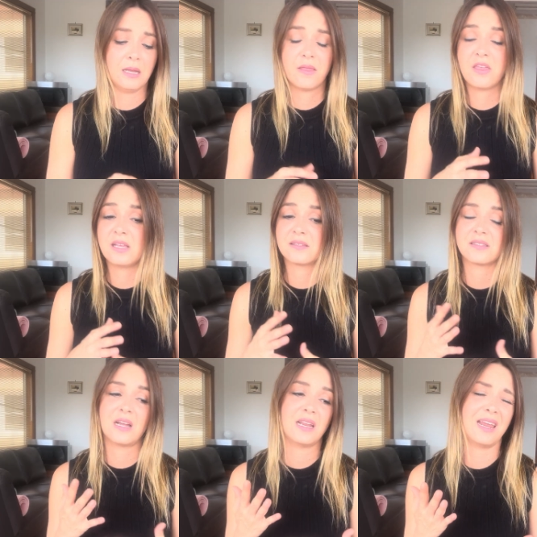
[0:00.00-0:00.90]
Things
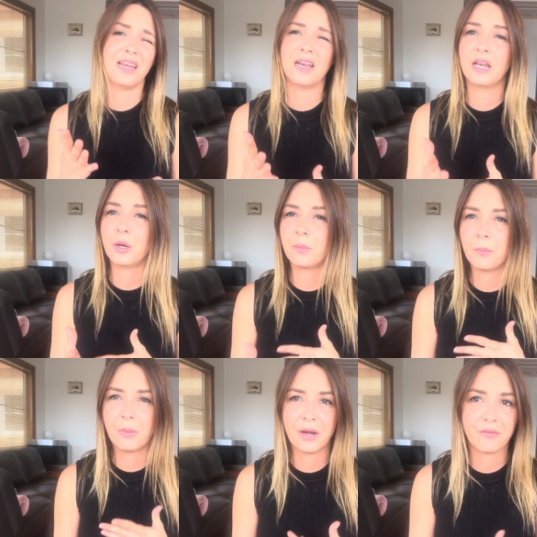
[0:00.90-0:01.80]
started getting a little
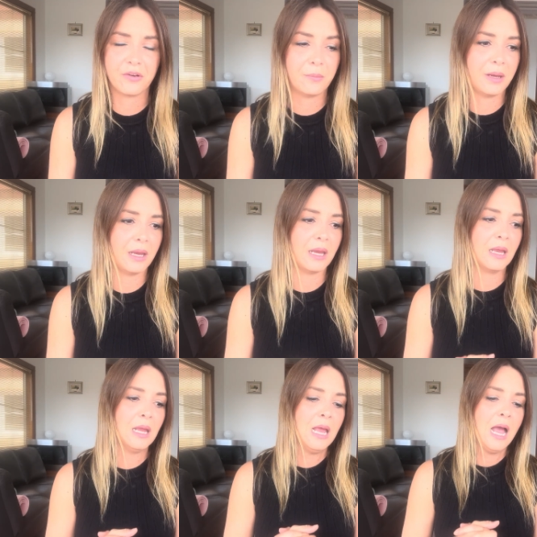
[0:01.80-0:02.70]
bit better for
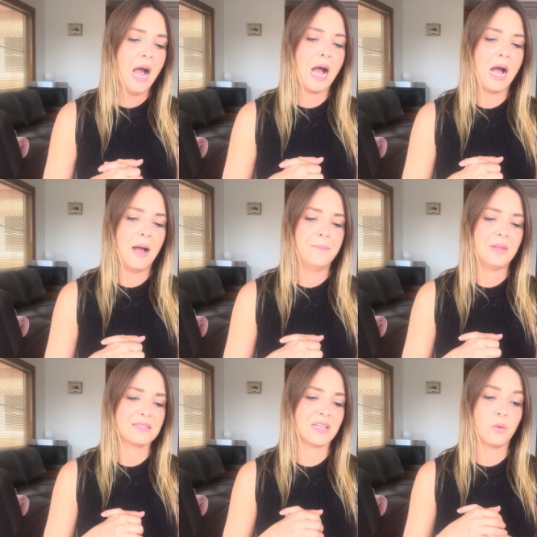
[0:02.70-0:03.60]
me.
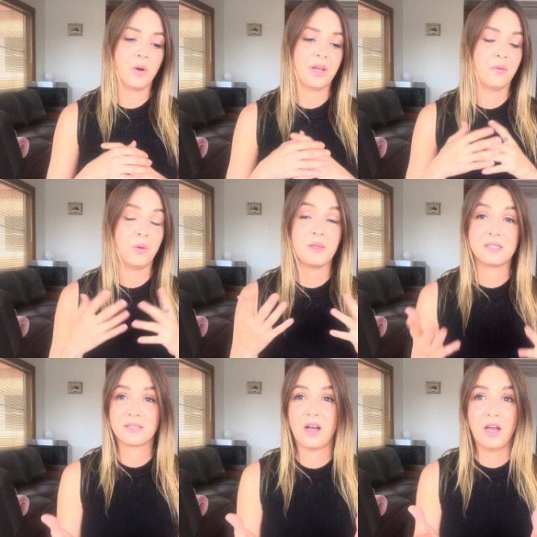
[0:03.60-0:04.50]
I started working with
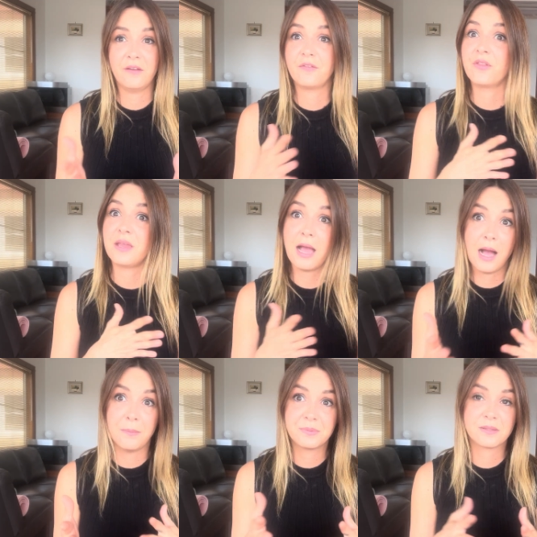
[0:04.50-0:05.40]
this guy for the
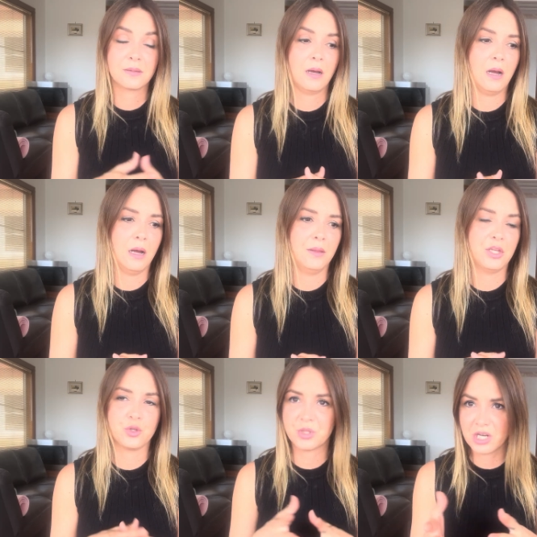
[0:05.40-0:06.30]
apps,
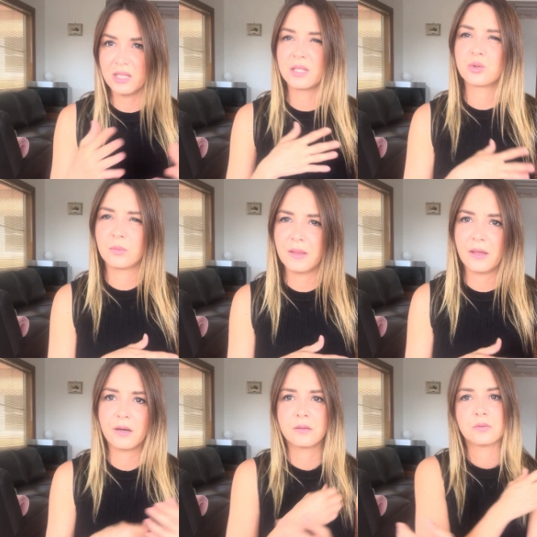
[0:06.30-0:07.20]
the Jewish guy that took me
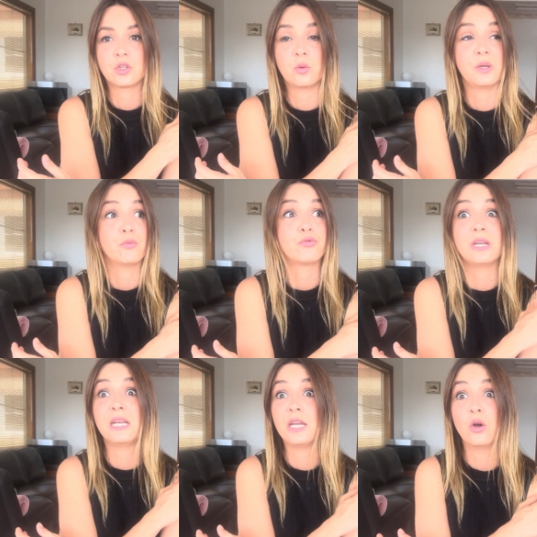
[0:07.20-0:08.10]
there. So we
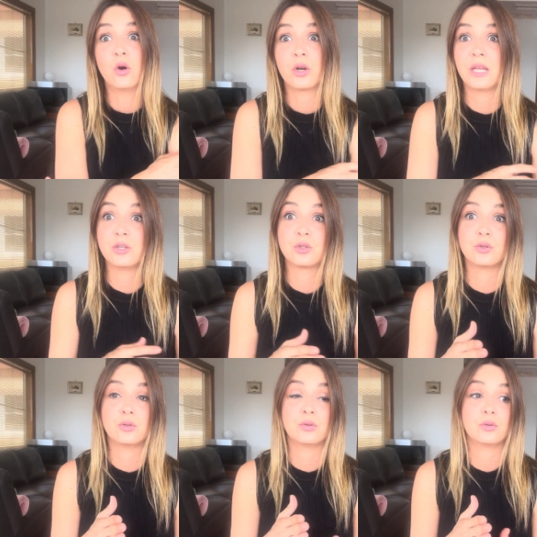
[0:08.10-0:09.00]
really got
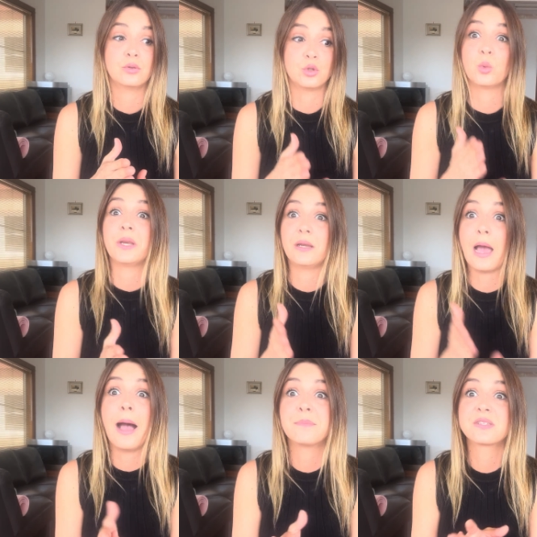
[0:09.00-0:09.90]
into doing
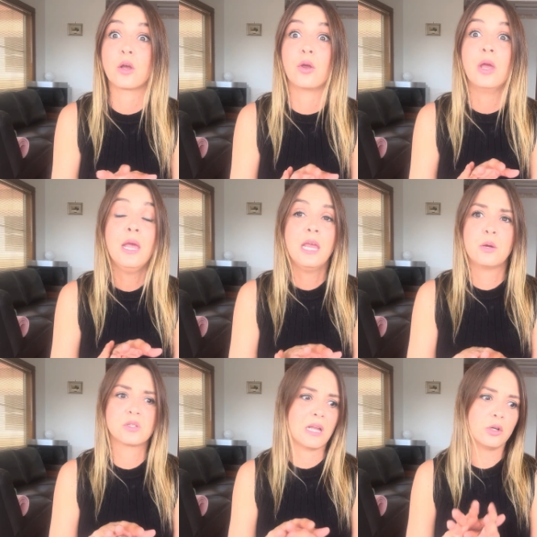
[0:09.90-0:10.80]
apps. So he
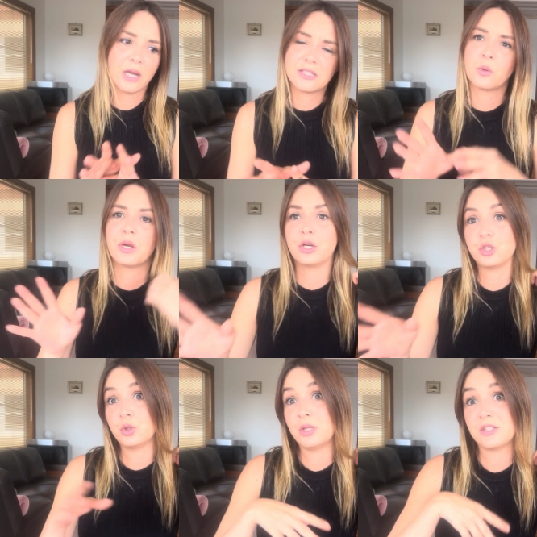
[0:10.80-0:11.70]
was like, okay, so we're going
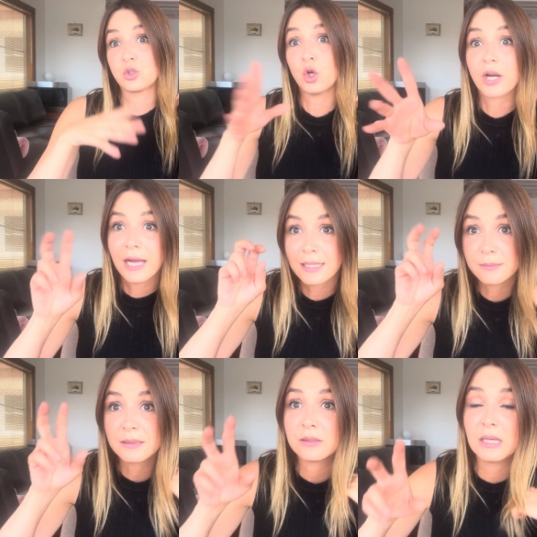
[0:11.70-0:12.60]
to do this Torah,
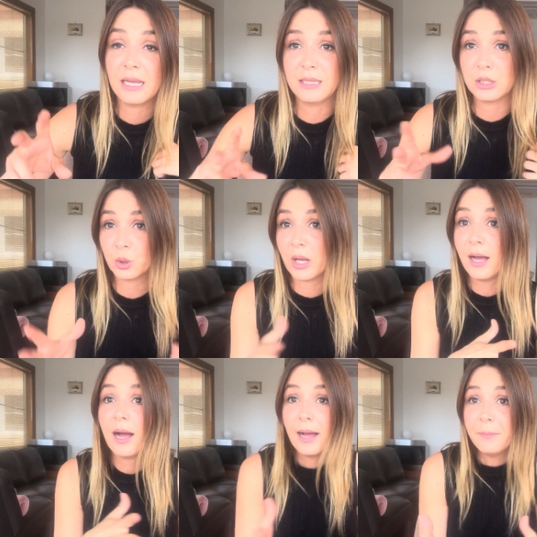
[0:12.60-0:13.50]
the Torah
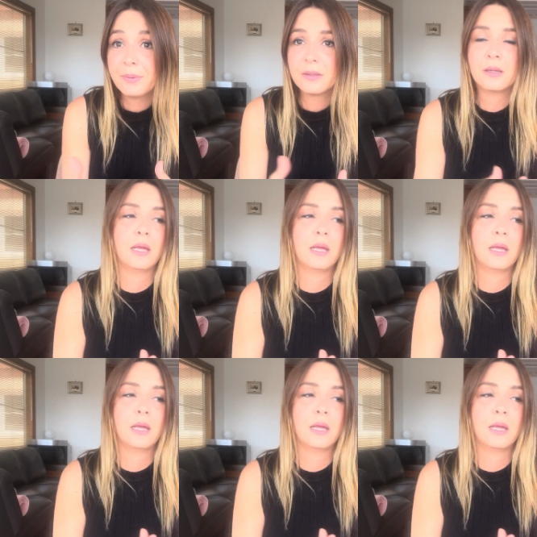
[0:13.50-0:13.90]
app.